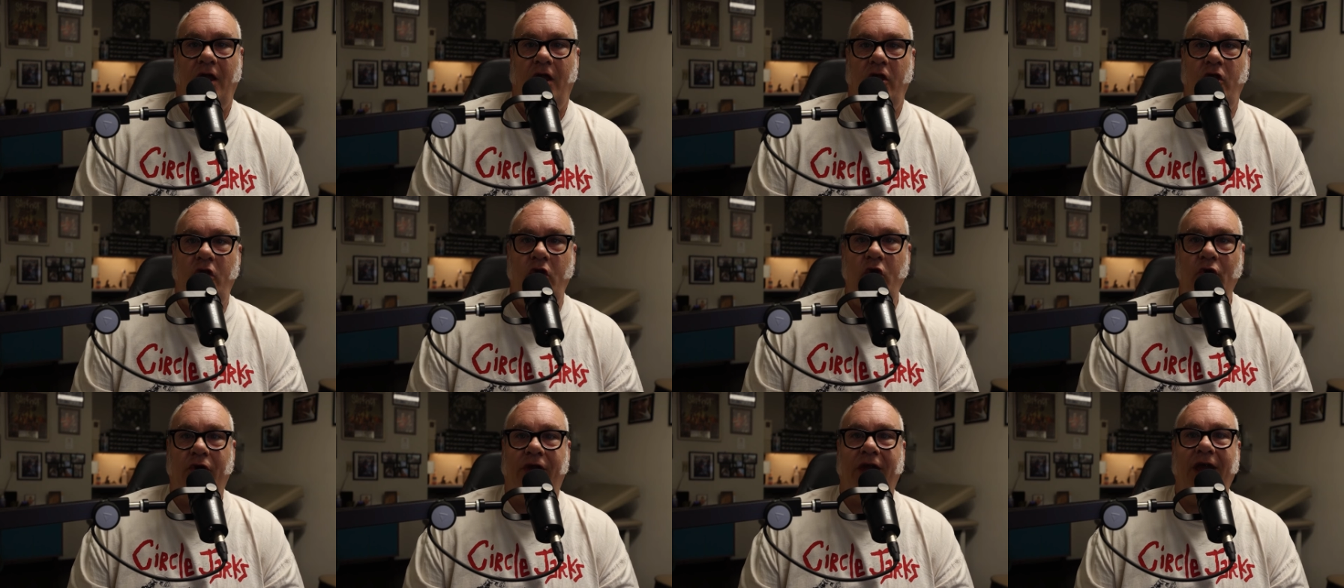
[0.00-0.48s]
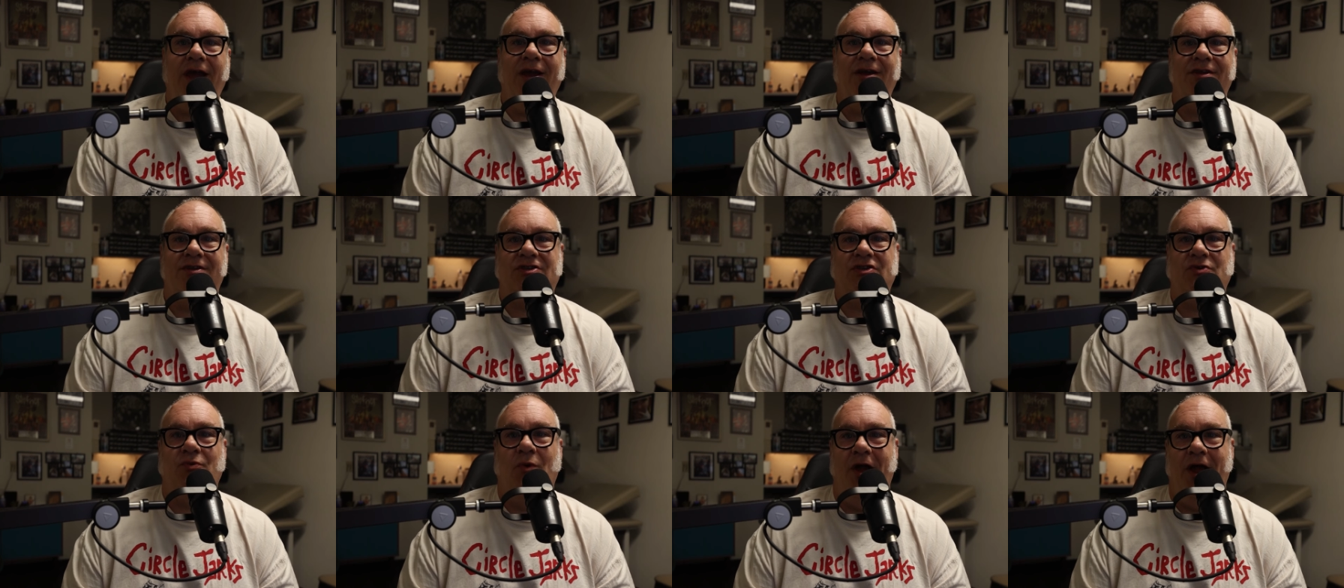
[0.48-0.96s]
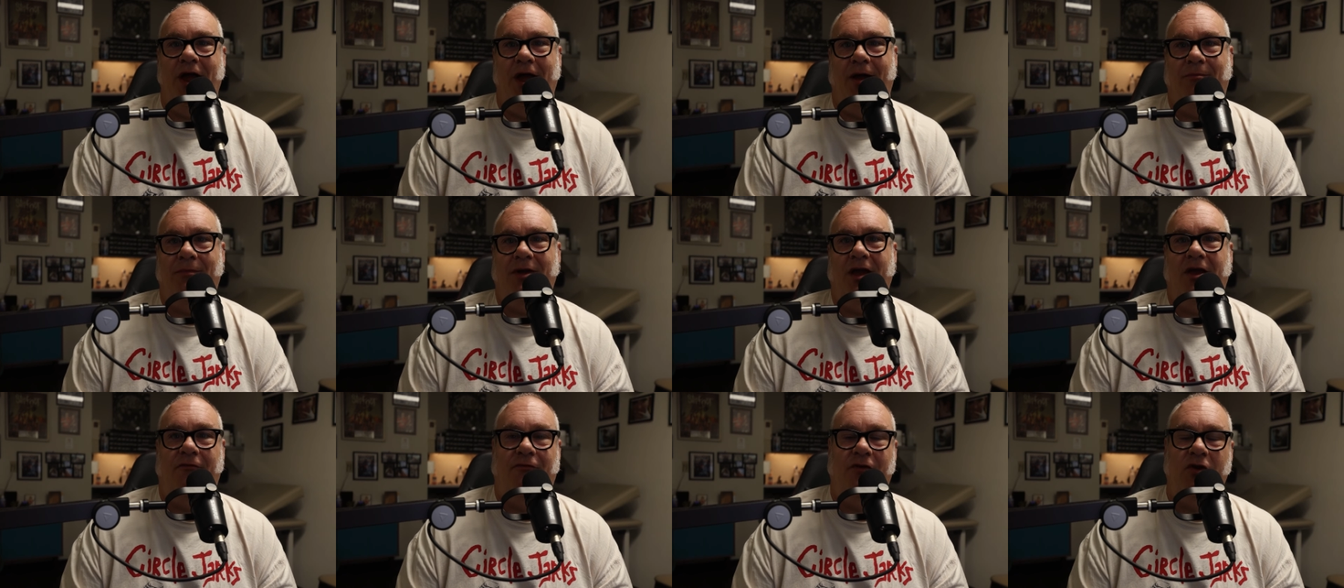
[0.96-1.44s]
You can't
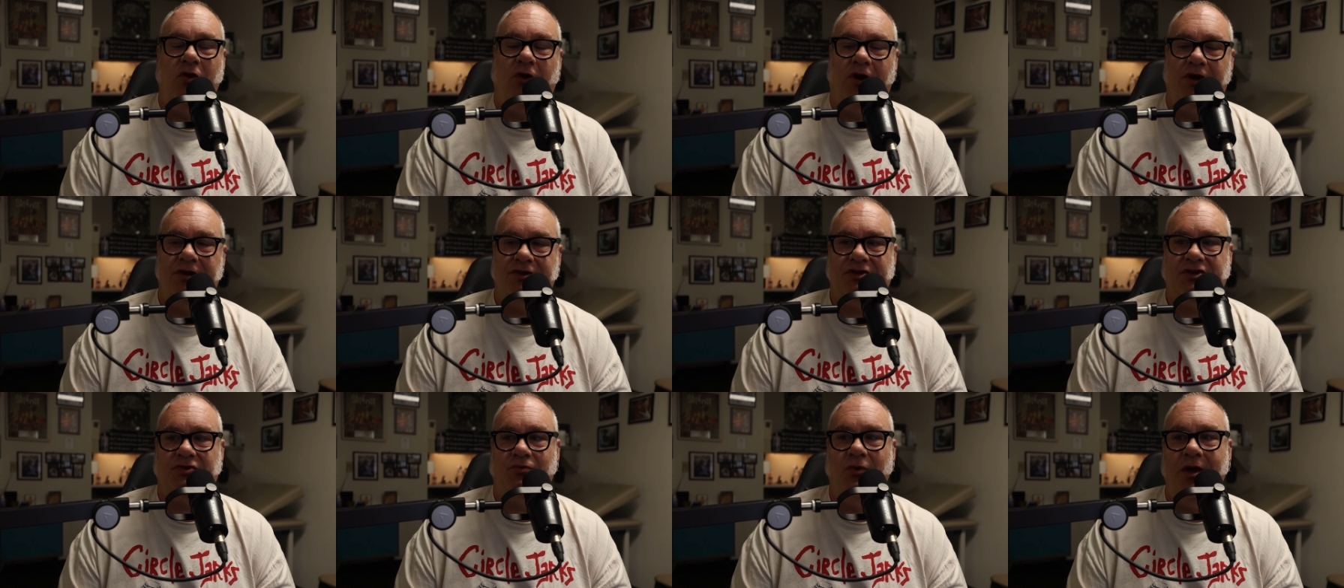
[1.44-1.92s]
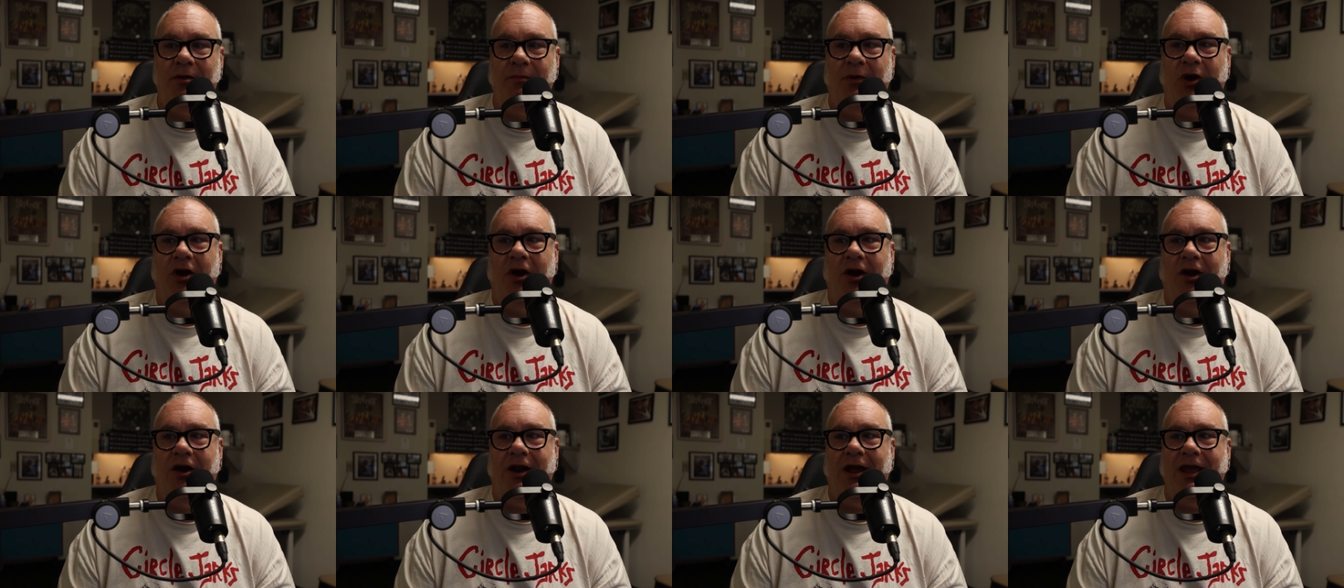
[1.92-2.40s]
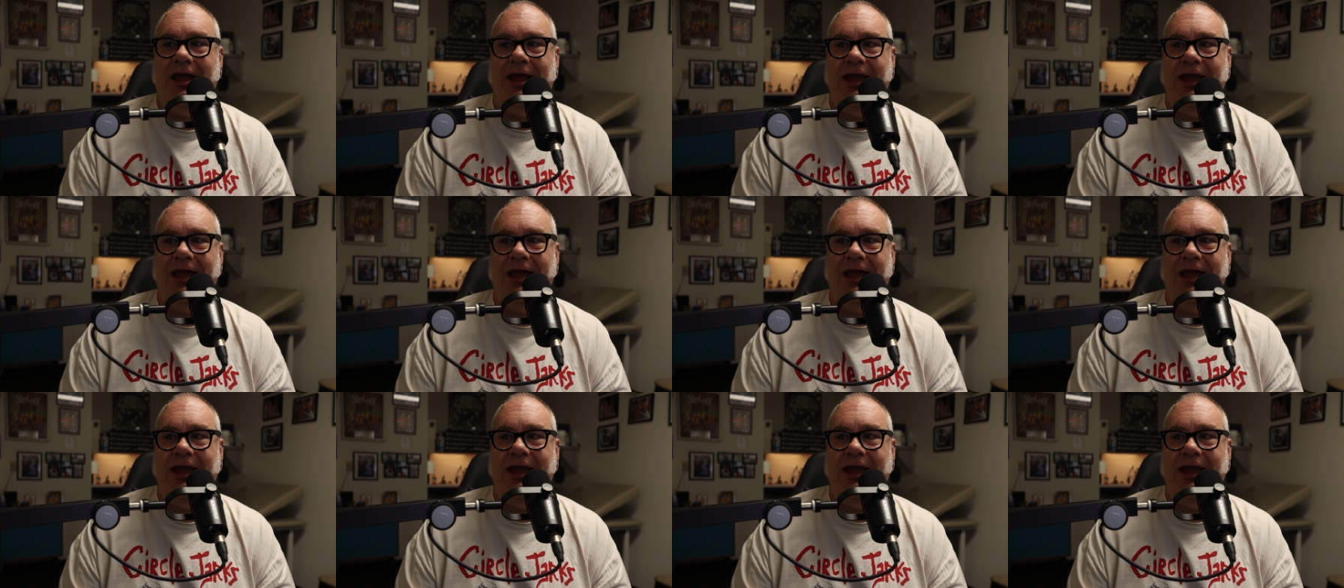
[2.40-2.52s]
swim. If you're a swimmer